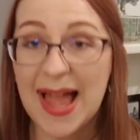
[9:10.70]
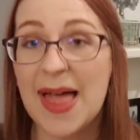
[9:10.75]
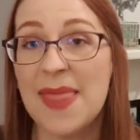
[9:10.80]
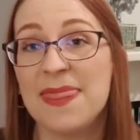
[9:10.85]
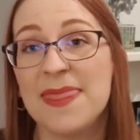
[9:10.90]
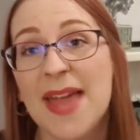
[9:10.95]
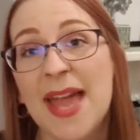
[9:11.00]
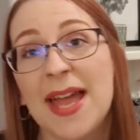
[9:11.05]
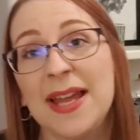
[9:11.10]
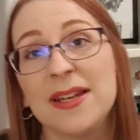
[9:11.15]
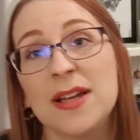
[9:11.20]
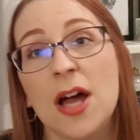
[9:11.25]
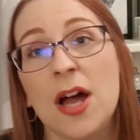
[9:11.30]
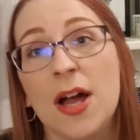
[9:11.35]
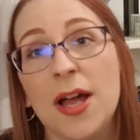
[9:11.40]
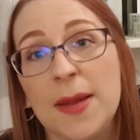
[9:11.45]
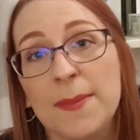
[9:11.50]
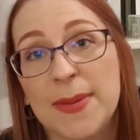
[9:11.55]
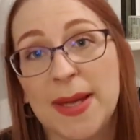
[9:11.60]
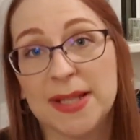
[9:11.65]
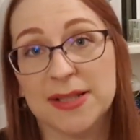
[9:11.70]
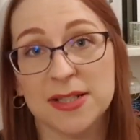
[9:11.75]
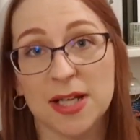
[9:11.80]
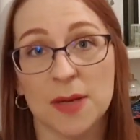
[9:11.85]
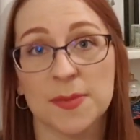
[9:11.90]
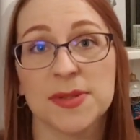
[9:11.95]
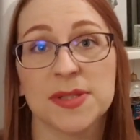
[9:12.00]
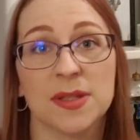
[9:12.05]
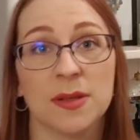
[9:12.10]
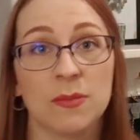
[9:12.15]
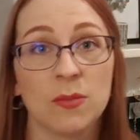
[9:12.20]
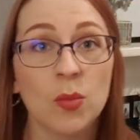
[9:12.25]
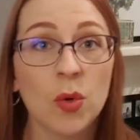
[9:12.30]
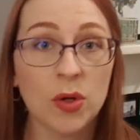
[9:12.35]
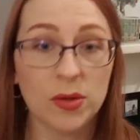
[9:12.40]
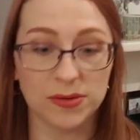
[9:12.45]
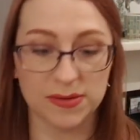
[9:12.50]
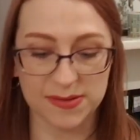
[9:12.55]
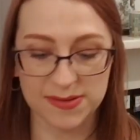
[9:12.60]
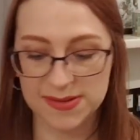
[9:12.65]
And then I picked up some
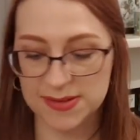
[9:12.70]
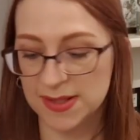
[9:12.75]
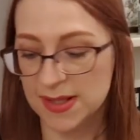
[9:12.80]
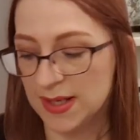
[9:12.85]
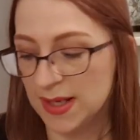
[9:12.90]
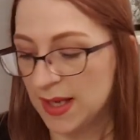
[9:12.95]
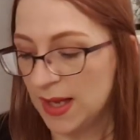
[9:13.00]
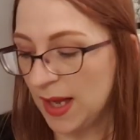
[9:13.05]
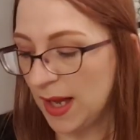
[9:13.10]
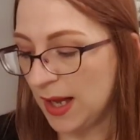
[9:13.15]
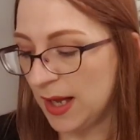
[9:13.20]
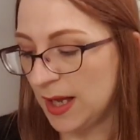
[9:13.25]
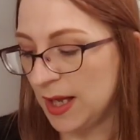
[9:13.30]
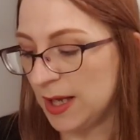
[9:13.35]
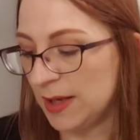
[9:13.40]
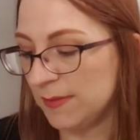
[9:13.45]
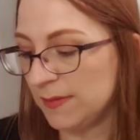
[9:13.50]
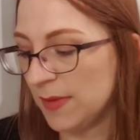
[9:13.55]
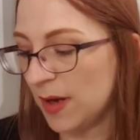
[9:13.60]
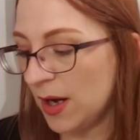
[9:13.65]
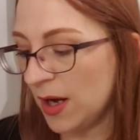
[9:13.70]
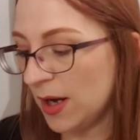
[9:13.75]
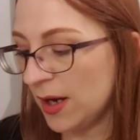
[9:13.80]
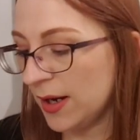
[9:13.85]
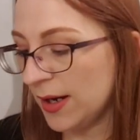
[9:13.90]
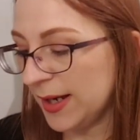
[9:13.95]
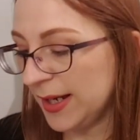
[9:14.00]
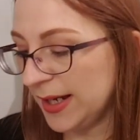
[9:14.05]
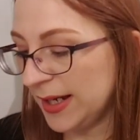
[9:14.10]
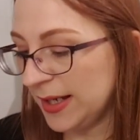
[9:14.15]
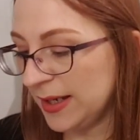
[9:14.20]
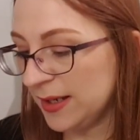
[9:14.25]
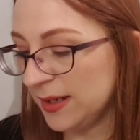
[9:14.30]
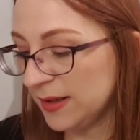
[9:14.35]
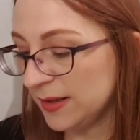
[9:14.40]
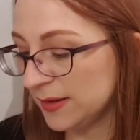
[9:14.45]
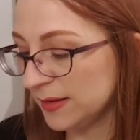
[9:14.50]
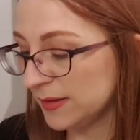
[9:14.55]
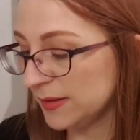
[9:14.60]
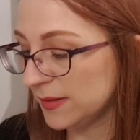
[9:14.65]
wools. I
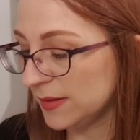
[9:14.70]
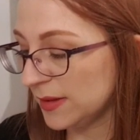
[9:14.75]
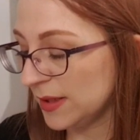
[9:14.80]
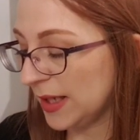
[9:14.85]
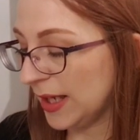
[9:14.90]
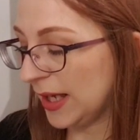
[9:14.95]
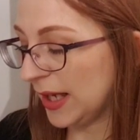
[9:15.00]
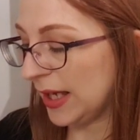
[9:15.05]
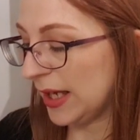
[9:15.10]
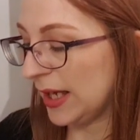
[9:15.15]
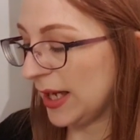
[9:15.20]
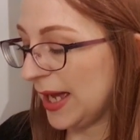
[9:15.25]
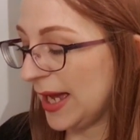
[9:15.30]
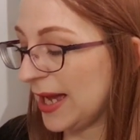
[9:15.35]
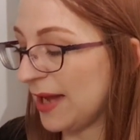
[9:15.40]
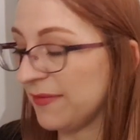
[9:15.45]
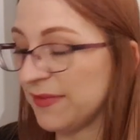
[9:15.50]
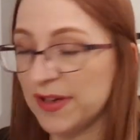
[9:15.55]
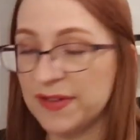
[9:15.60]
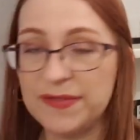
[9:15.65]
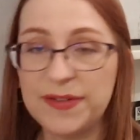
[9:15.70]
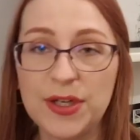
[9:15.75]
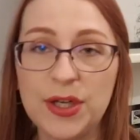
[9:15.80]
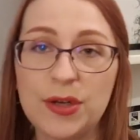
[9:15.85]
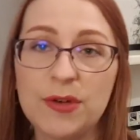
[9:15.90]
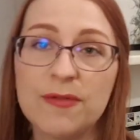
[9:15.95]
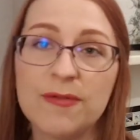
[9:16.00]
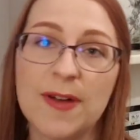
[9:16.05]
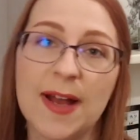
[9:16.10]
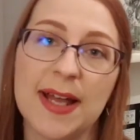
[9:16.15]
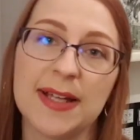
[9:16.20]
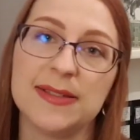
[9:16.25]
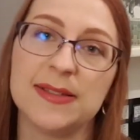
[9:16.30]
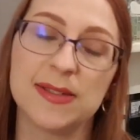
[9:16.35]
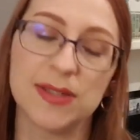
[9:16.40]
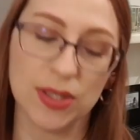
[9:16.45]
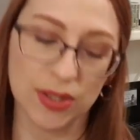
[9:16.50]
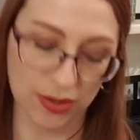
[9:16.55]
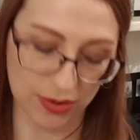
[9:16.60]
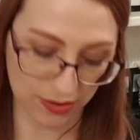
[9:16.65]
have a few
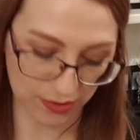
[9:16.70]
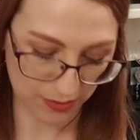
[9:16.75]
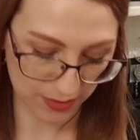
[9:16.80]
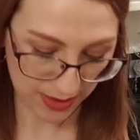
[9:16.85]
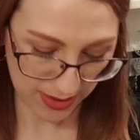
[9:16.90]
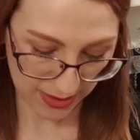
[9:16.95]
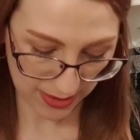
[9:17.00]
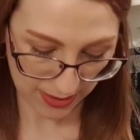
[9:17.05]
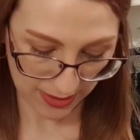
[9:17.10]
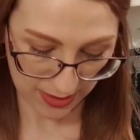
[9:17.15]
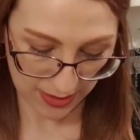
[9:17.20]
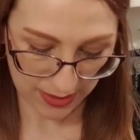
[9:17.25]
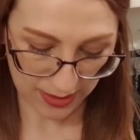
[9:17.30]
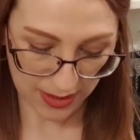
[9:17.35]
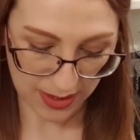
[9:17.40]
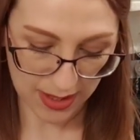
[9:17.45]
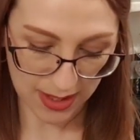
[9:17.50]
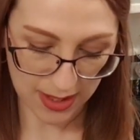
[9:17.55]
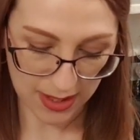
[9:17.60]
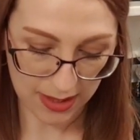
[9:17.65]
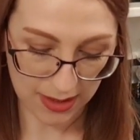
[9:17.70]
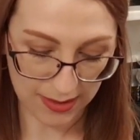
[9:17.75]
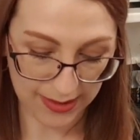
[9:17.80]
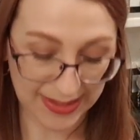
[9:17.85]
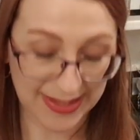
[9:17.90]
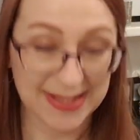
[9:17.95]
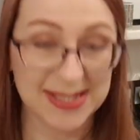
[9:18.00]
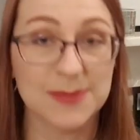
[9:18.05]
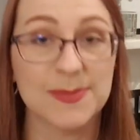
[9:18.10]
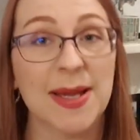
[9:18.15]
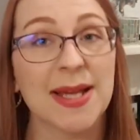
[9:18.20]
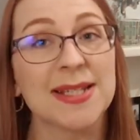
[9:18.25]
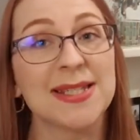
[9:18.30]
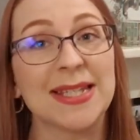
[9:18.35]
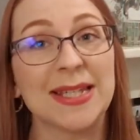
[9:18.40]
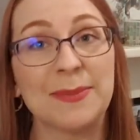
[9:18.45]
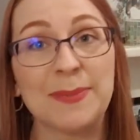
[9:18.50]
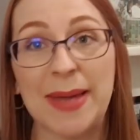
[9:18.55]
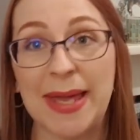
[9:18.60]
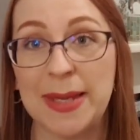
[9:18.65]
friends who are
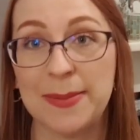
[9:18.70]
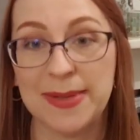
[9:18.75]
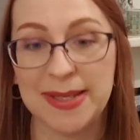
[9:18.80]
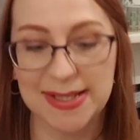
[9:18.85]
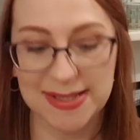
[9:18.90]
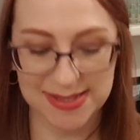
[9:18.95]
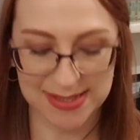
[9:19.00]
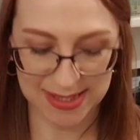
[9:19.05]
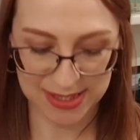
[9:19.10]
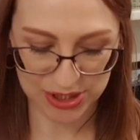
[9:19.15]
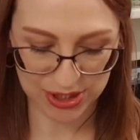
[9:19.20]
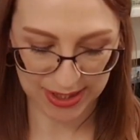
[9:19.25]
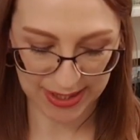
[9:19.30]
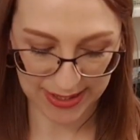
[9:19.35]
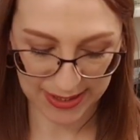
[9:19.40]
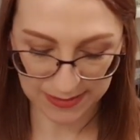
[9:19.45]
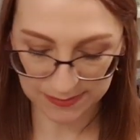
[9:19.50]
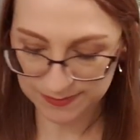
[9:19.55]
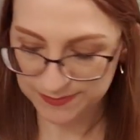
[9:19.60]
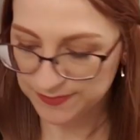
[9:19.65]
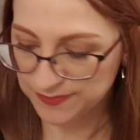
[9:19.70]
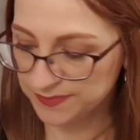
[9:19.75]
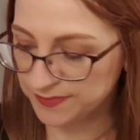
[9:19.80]
expecting babies this year.